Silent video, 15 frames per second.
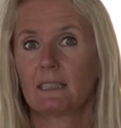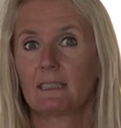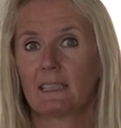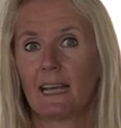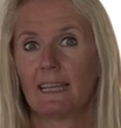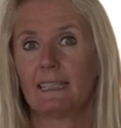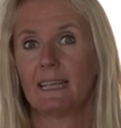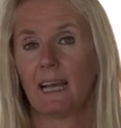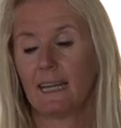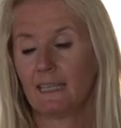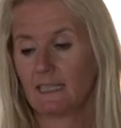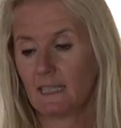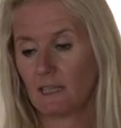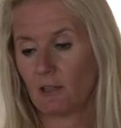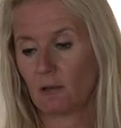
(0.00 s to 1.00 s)
is at
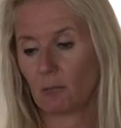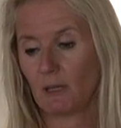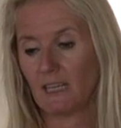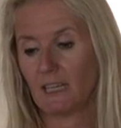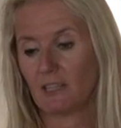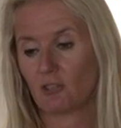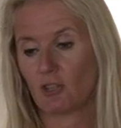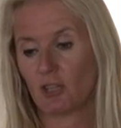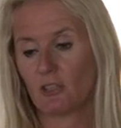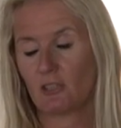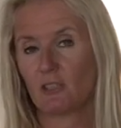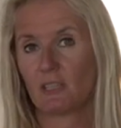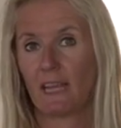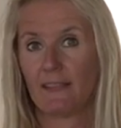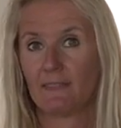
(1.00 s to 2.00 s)
93
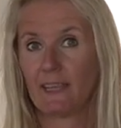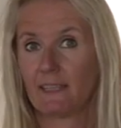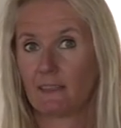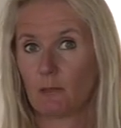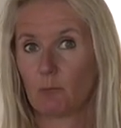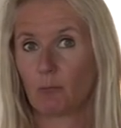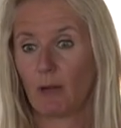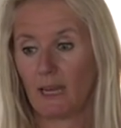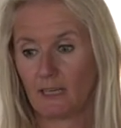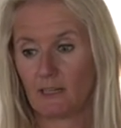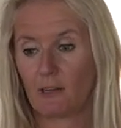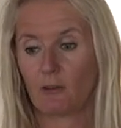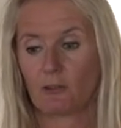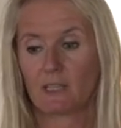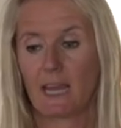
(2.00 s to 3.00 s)
inches, and then the
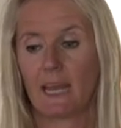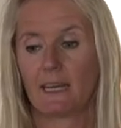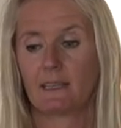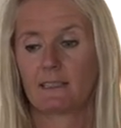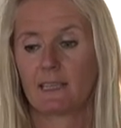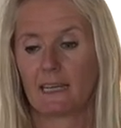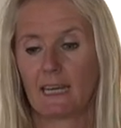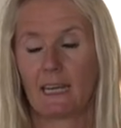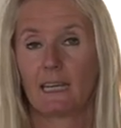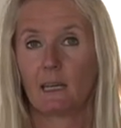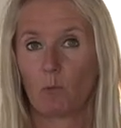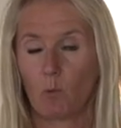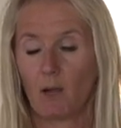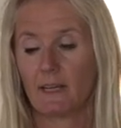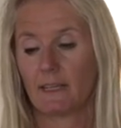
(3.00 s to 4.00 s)
regular tag is at
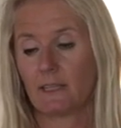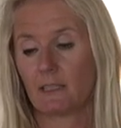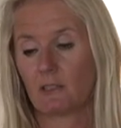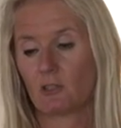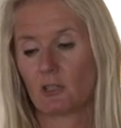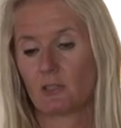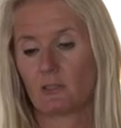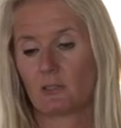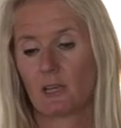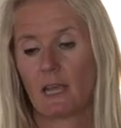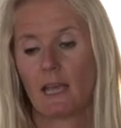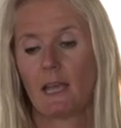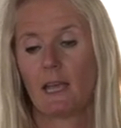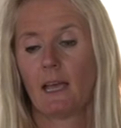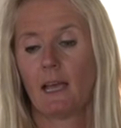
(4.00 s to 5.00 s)
81 inches.
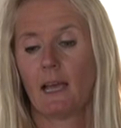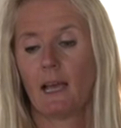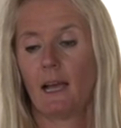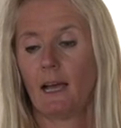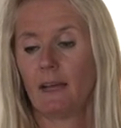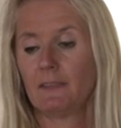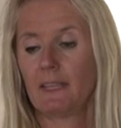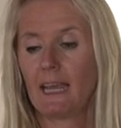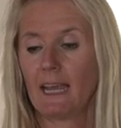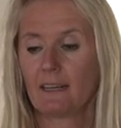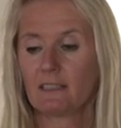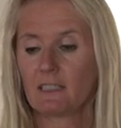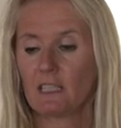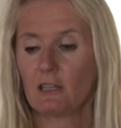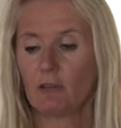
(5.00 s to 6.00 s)
Uh, the
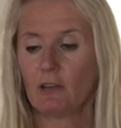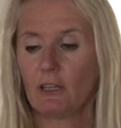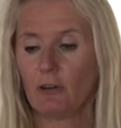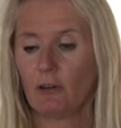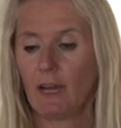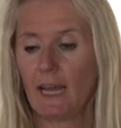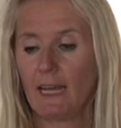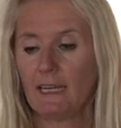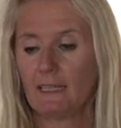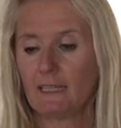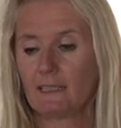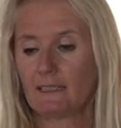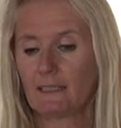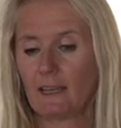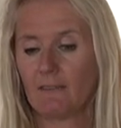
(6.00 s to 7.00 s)
exterior height
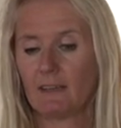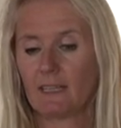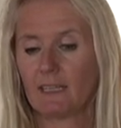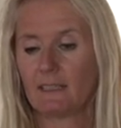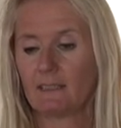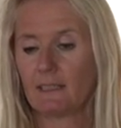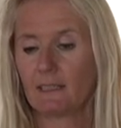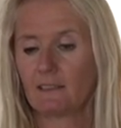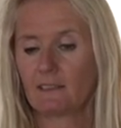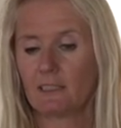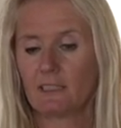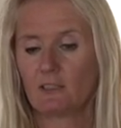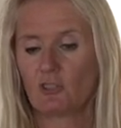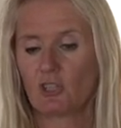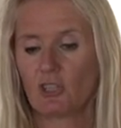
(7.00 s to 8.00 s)
is 76
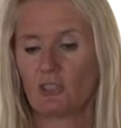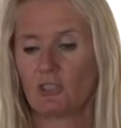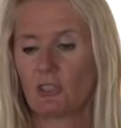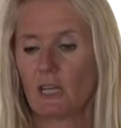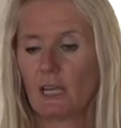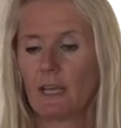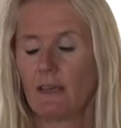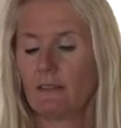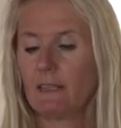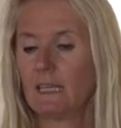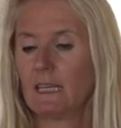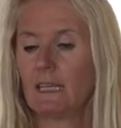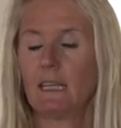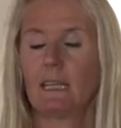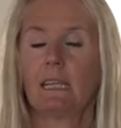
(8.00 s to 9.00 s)
inches, the